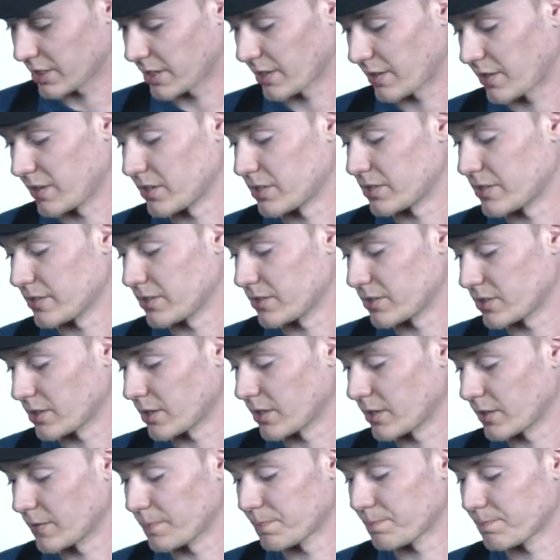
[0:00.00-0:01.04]
like. This is
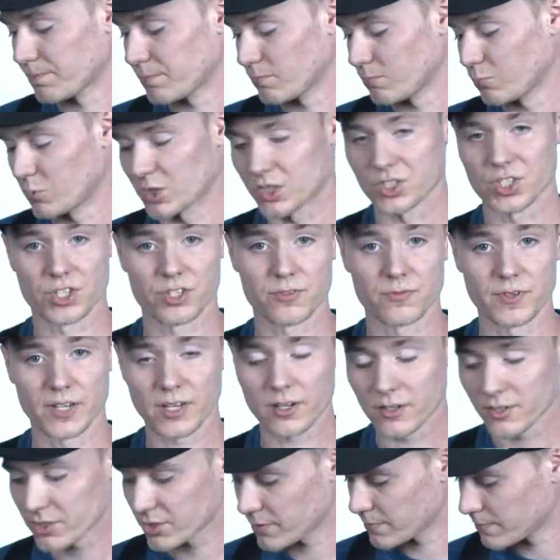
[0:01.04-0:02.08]
uh, with just
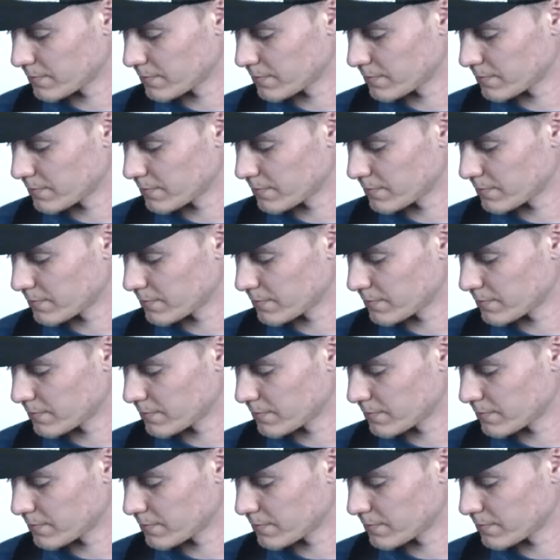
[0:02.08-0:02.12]
fingers.